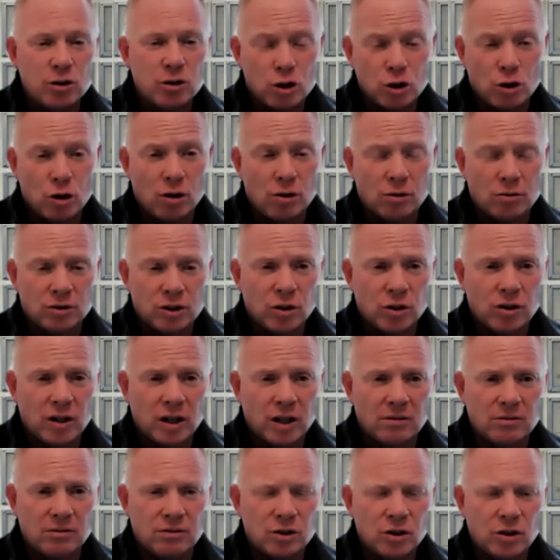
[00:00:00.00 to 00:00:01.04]
Sure
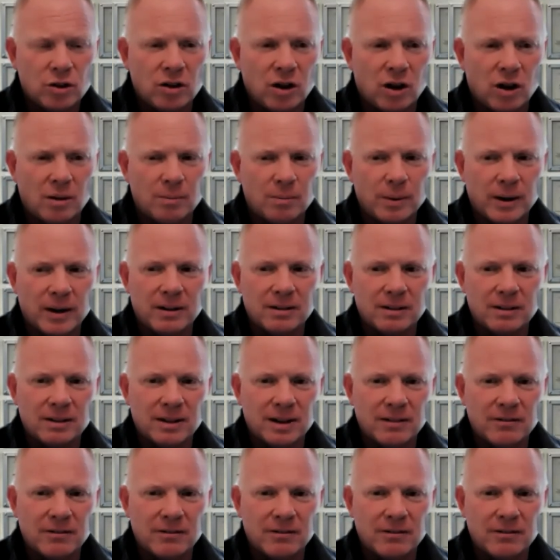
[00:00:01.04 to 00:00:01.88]
they are. But